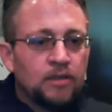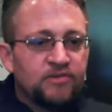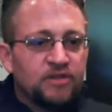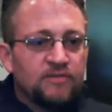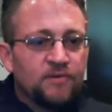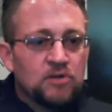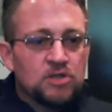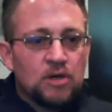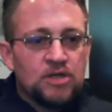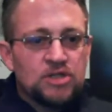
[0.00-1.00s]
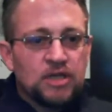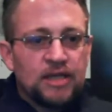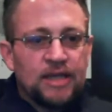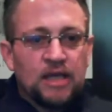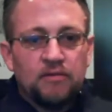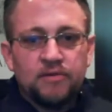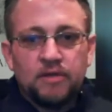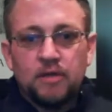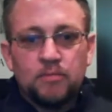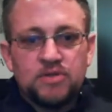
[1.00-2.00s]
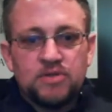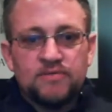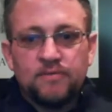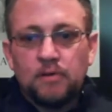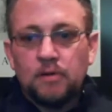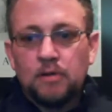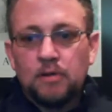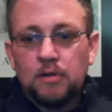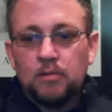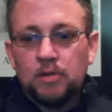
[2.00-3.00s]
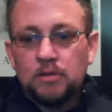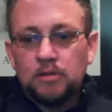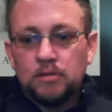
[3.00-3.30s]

see, the first question I have comes from